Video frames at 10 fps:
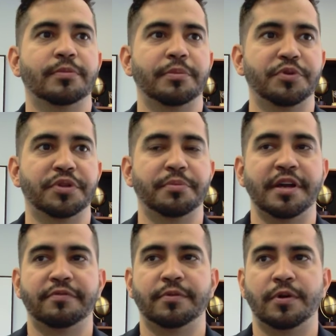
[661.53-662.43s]
I'm doing the
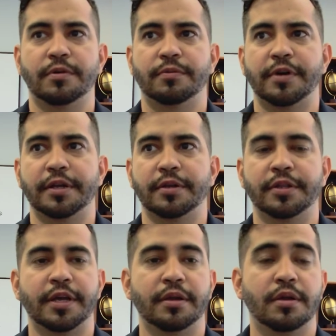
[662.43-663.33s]
math right on
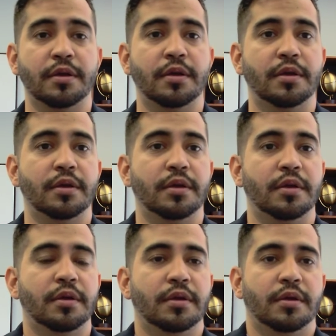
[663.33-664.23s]
that.
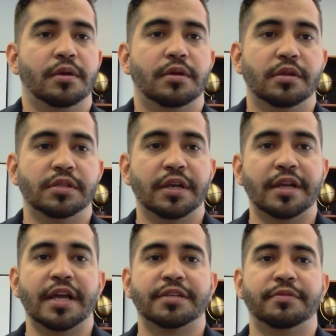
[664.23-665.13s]
It's going to
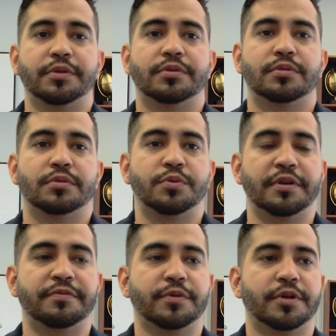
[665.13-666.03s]
cash flow
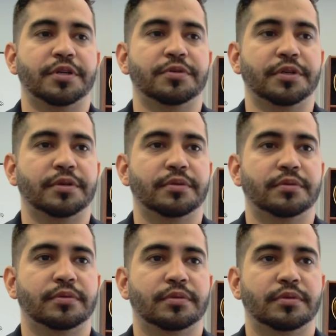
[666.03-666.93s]
2,400,
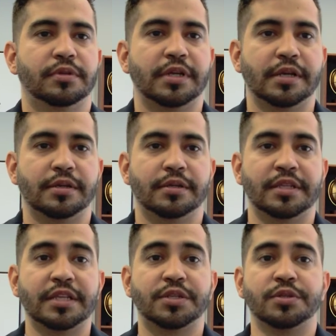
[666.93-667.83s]
and
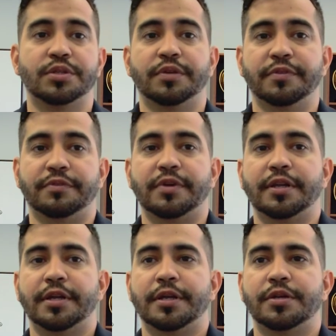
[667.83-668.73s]
that's conservative,
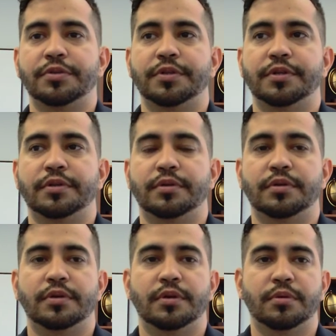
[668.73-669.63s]
right? 800
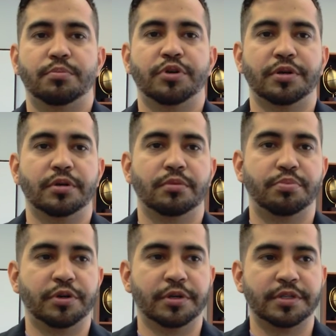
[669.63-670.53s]

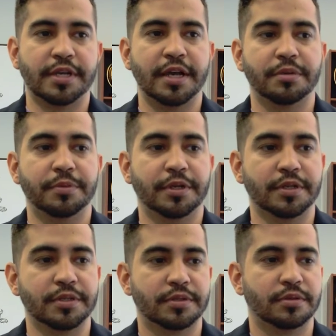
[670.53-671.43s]
per side,
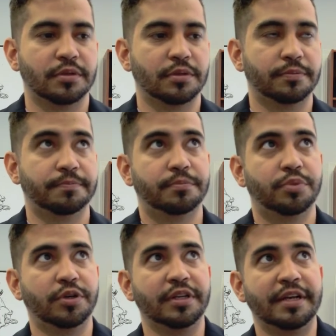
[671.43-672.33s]
or
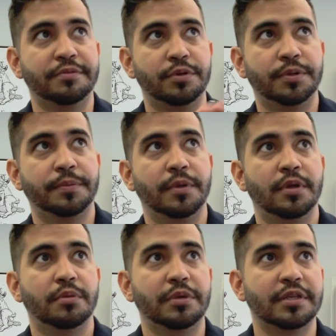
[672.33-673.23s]
per level,
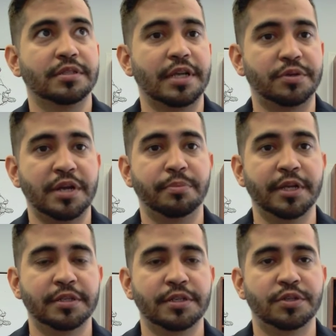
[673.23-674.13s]
because that
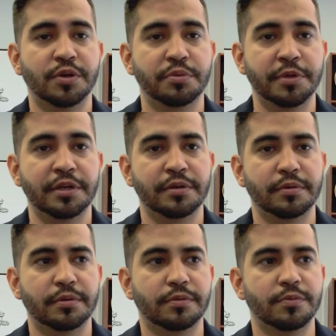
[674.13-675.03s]
triplex he showed me
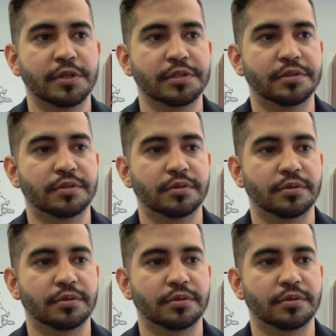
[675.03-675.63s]
was,